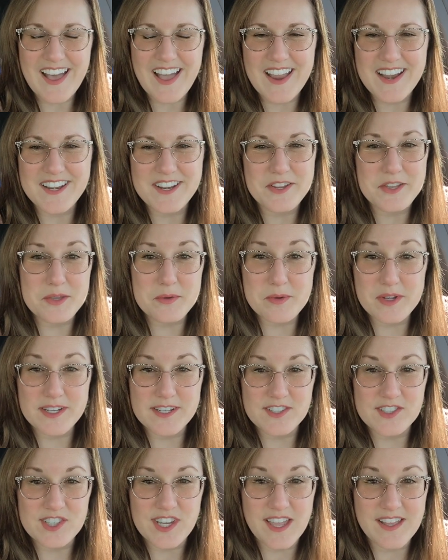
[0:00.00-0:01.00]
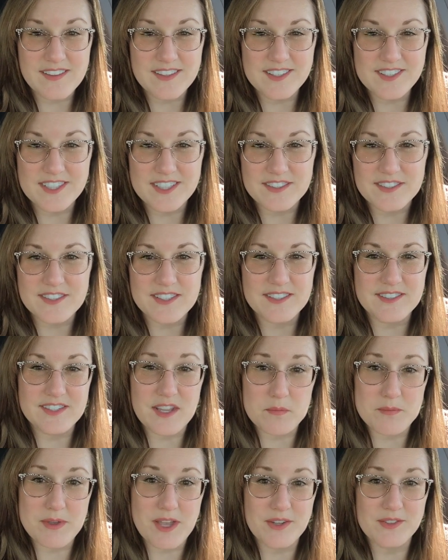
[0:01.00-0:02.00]
I know you want to challenge us to
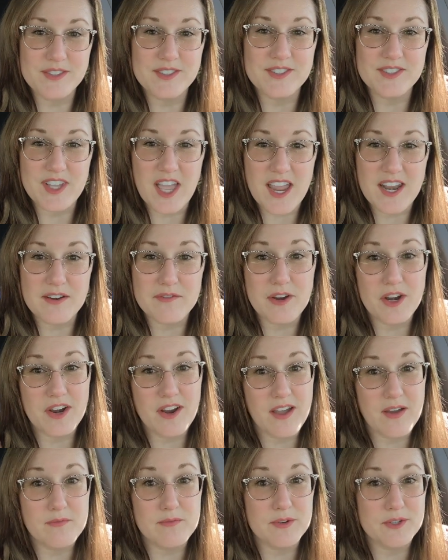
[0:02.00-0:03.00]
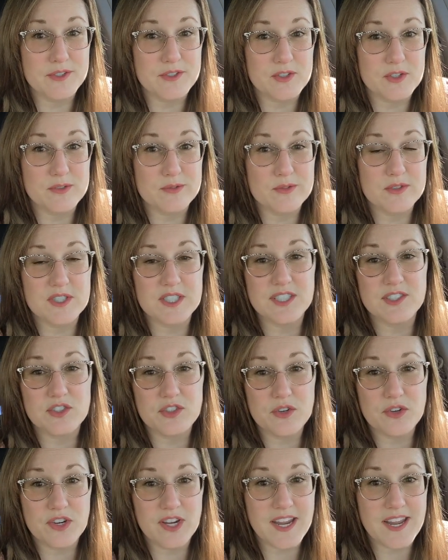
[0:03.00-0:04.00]
step outside of our comfort zones with
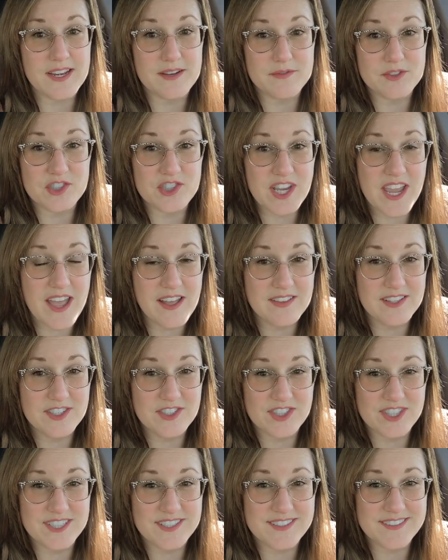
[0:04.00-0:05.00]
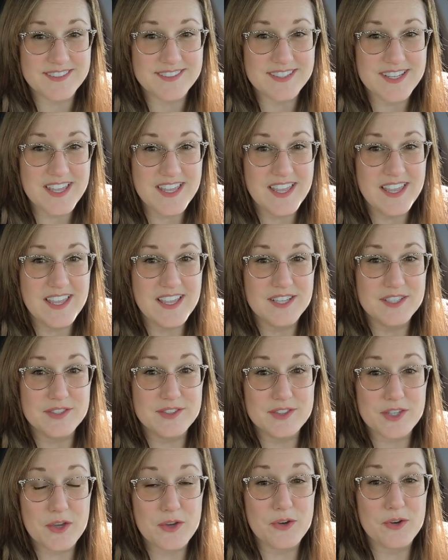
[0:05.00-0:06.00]
these creative challenges.
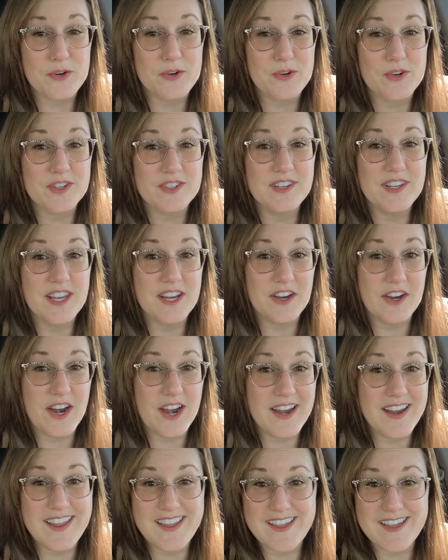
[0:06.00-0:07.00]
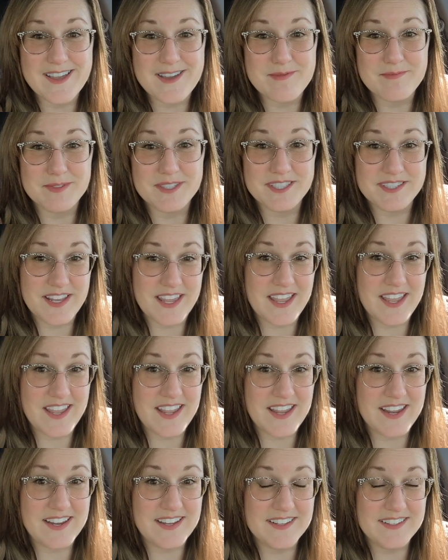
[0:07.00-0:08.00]
So here I am
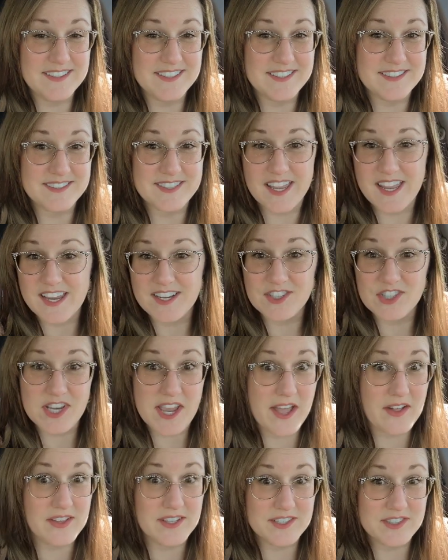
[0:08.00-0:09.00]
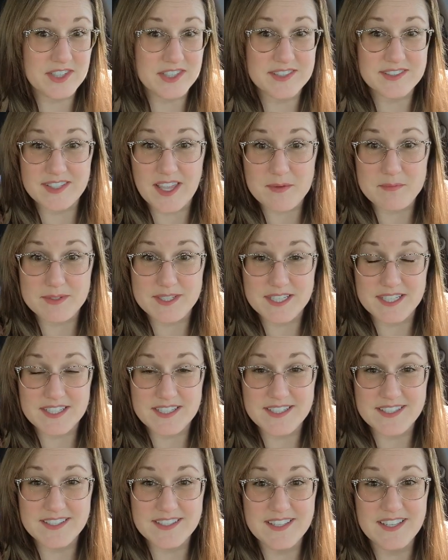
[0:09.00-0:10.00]
today to say challenge
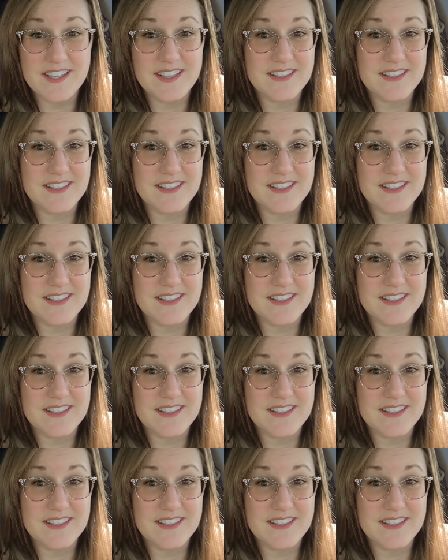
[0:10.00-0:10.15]
accepted.